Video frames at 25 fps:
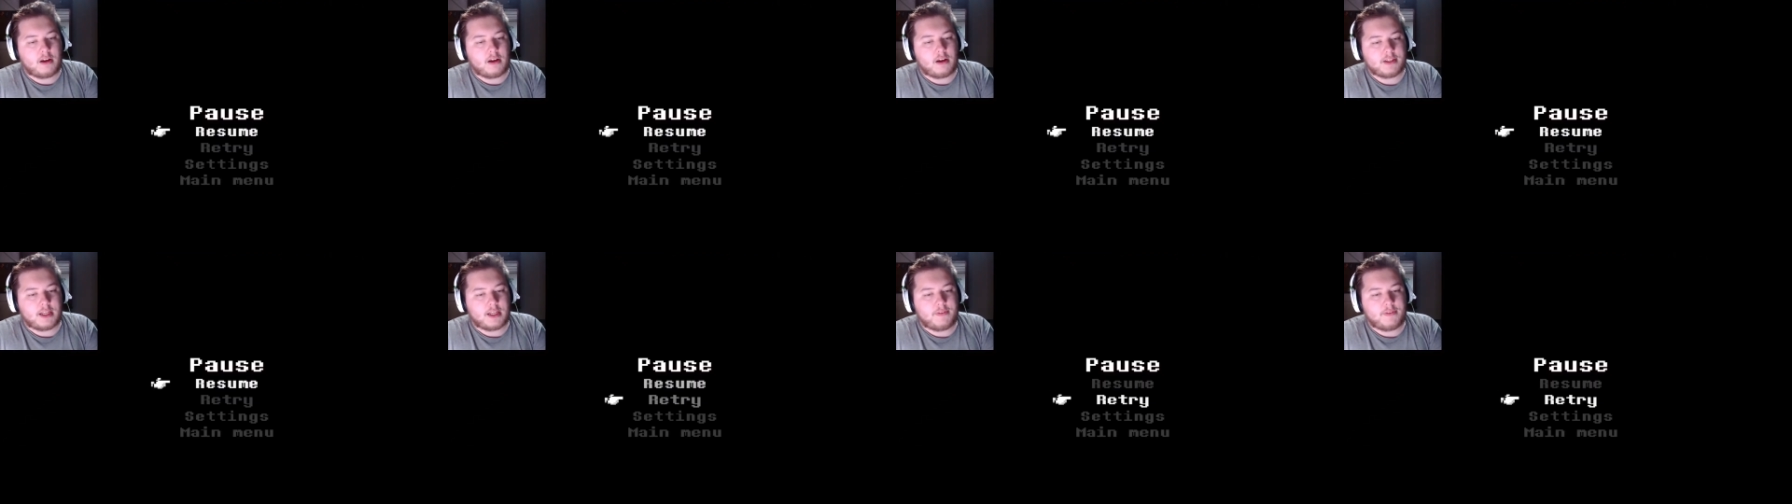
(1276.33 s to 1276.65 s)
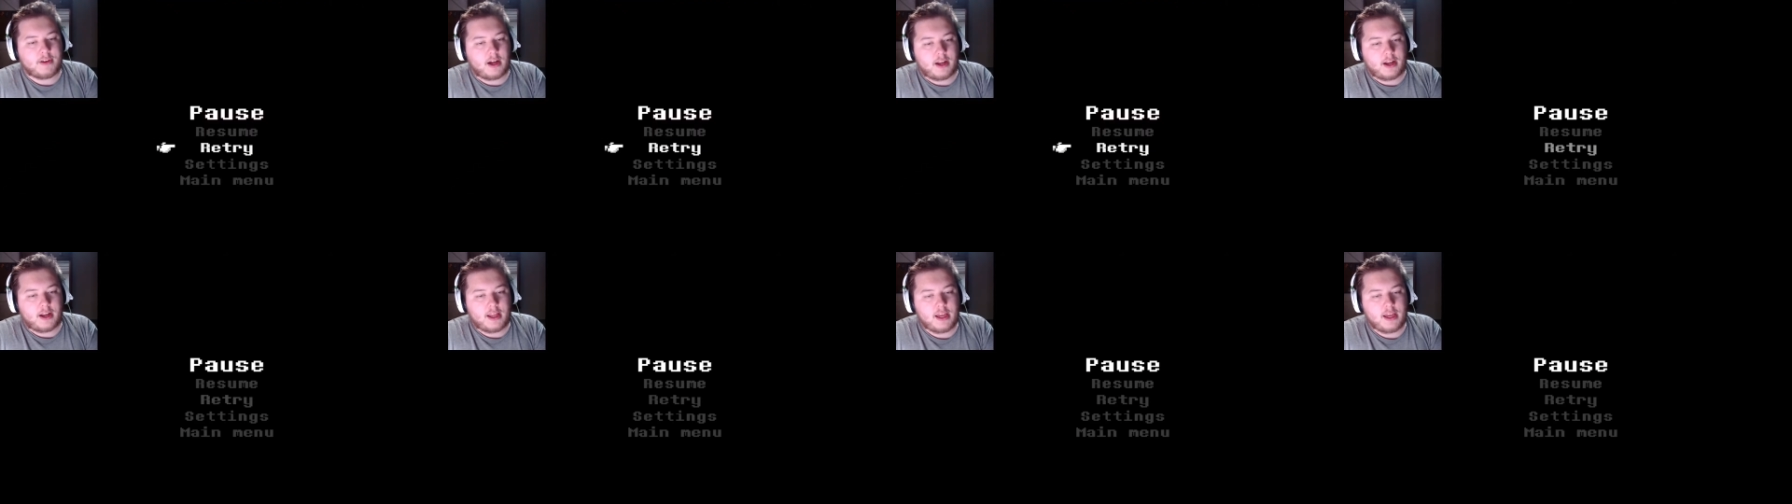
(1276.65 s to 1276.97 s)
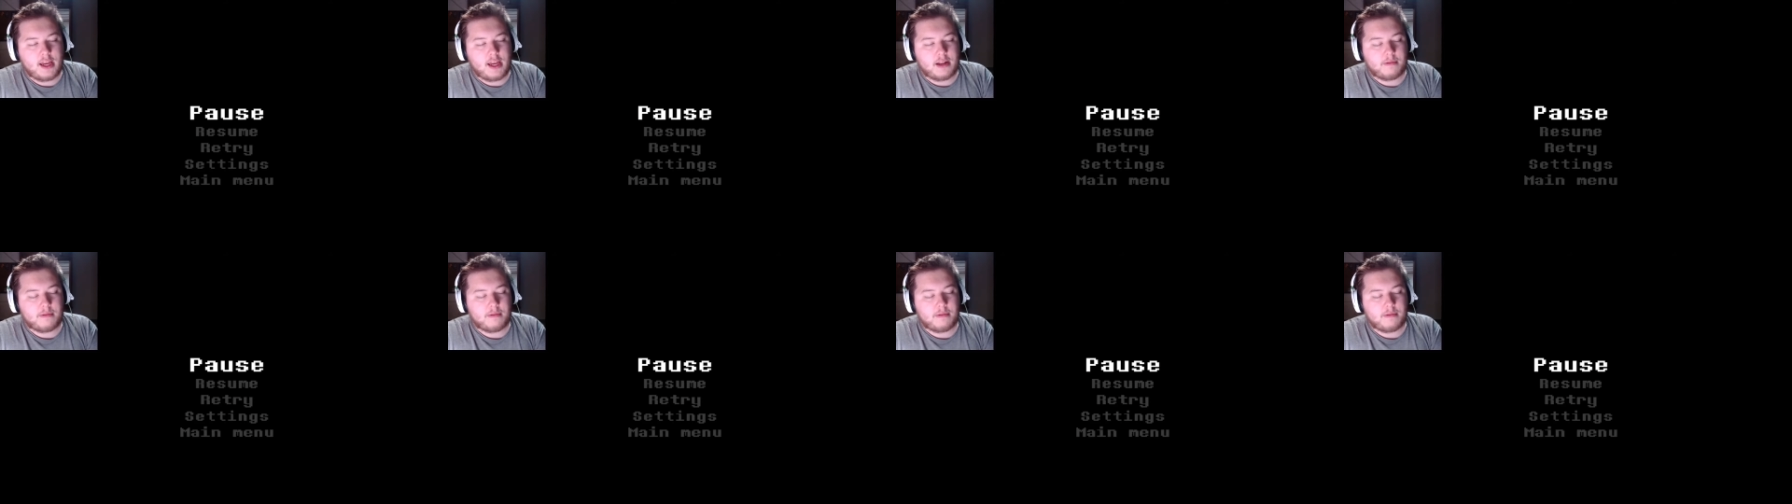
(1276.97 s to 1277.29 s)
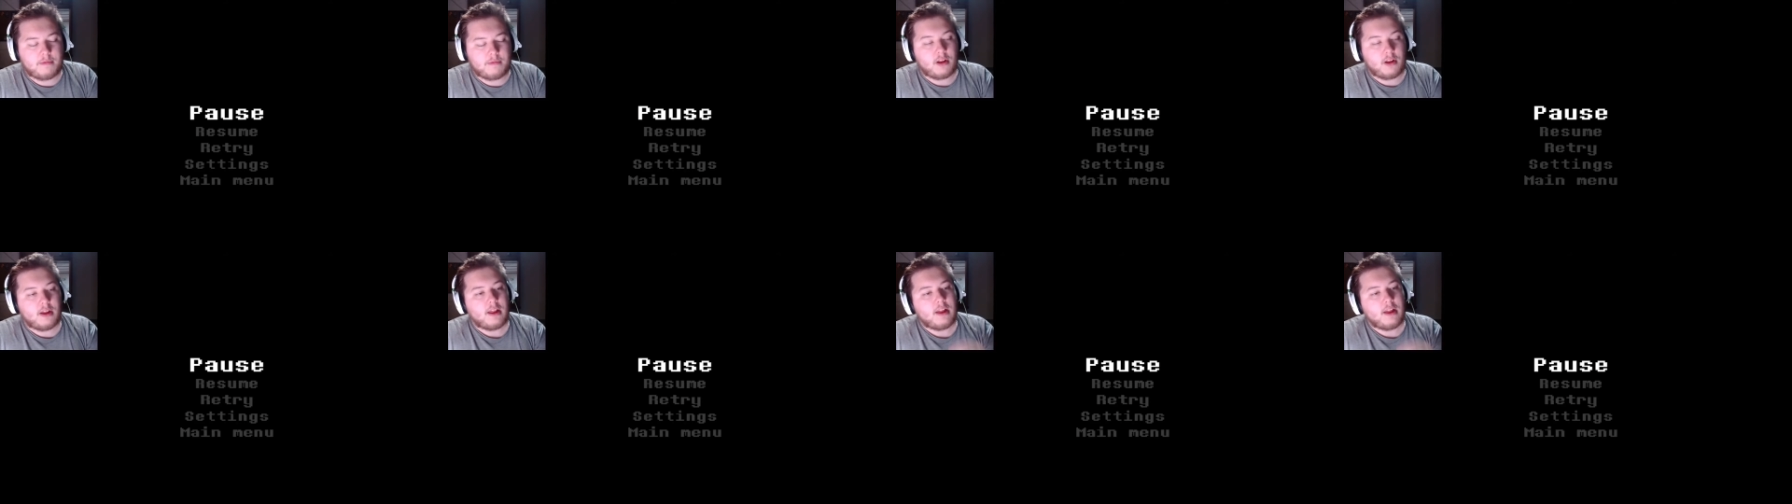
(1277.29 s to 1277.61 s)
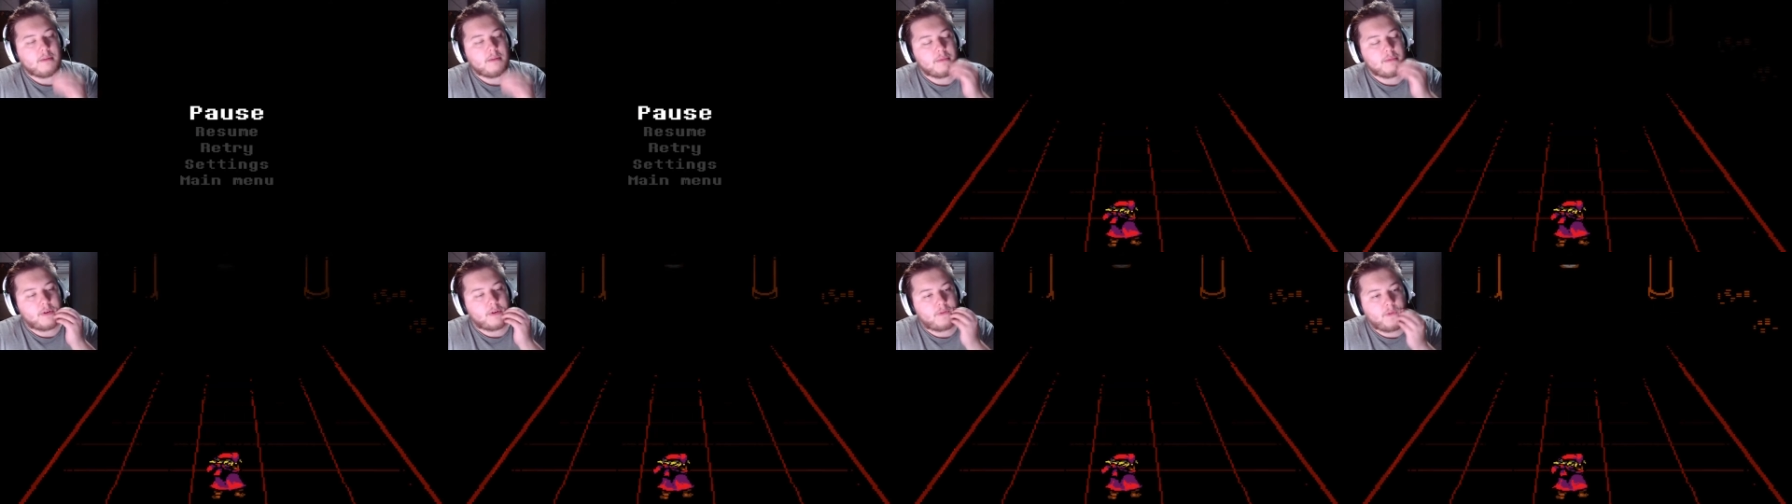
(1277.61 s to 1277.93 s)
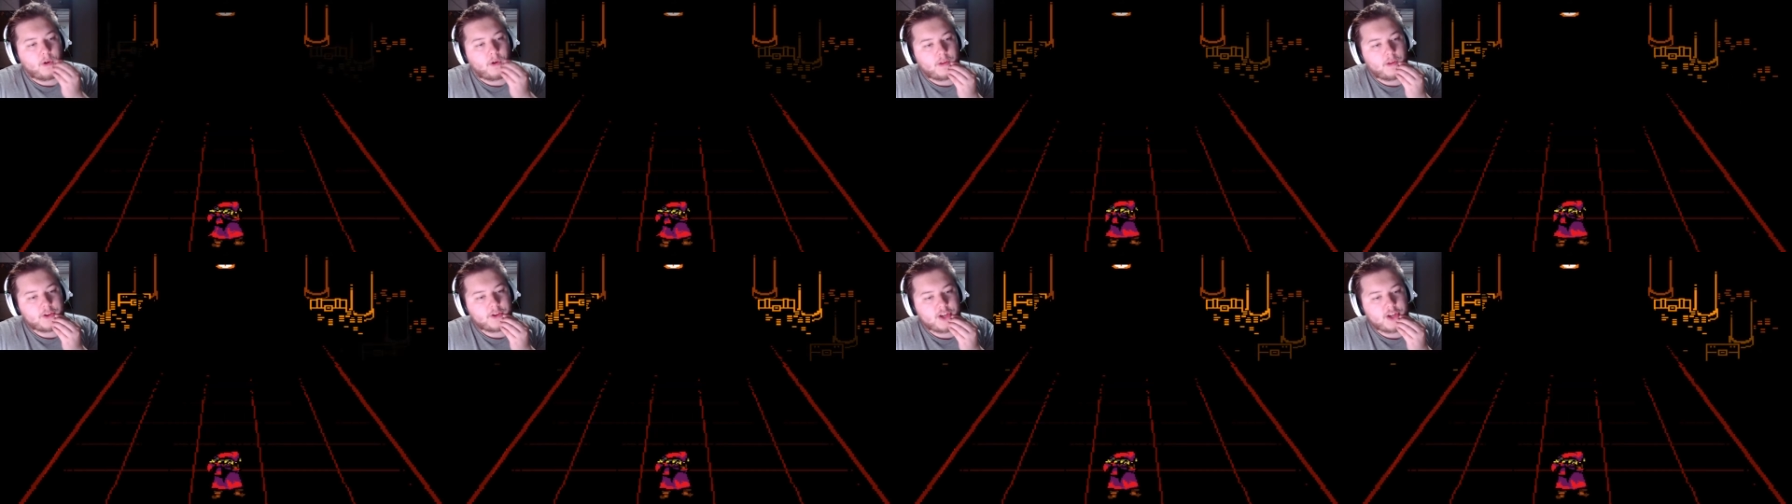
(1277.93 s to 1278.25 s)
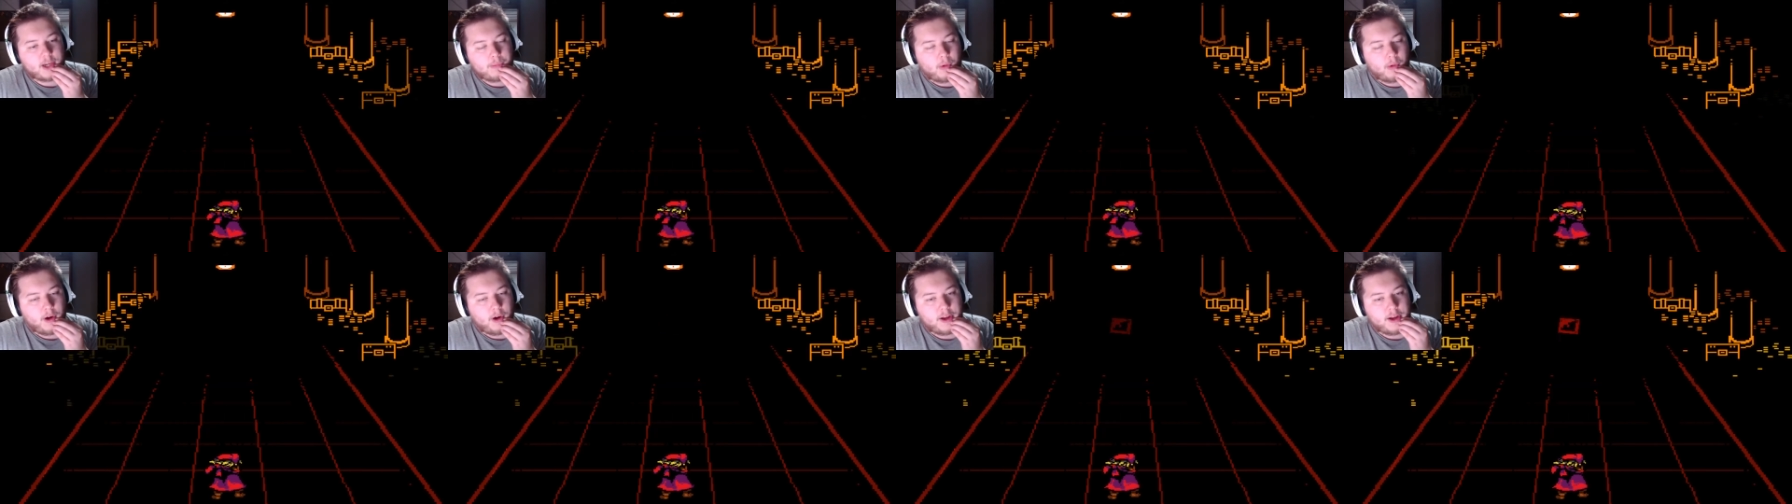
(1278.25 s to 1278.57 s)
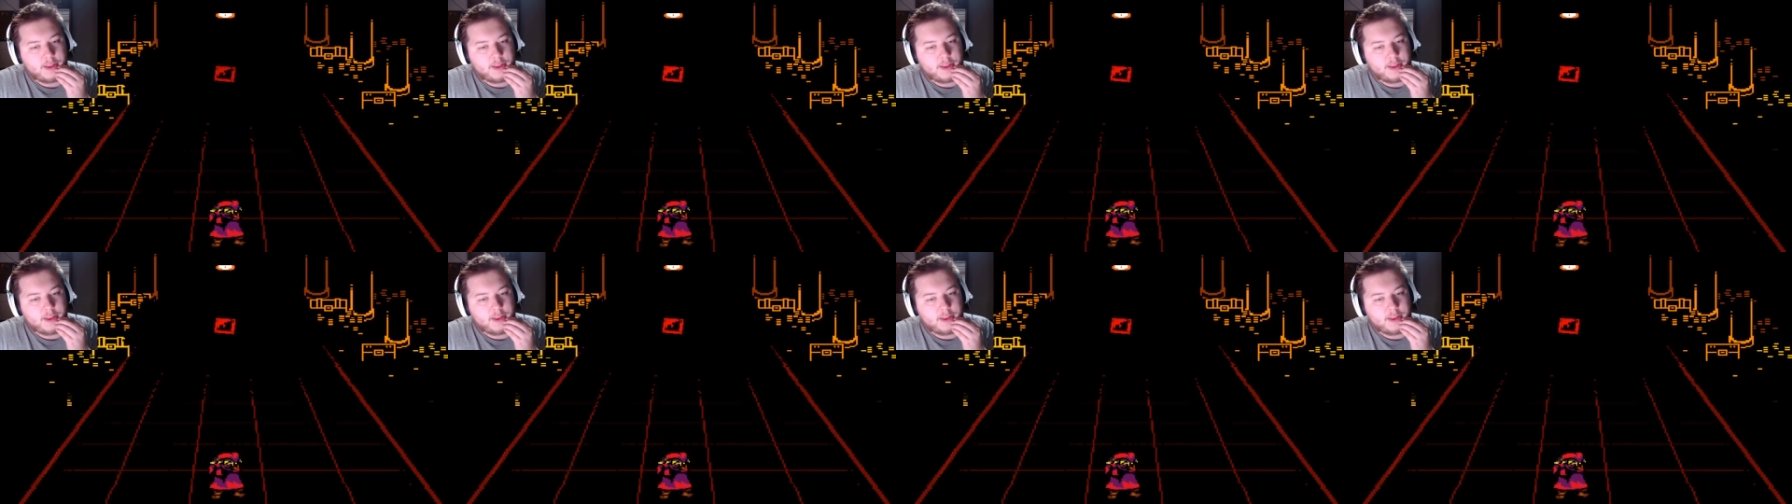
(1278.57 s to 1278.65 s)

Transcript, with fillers: that if you got hit before the checkpoint,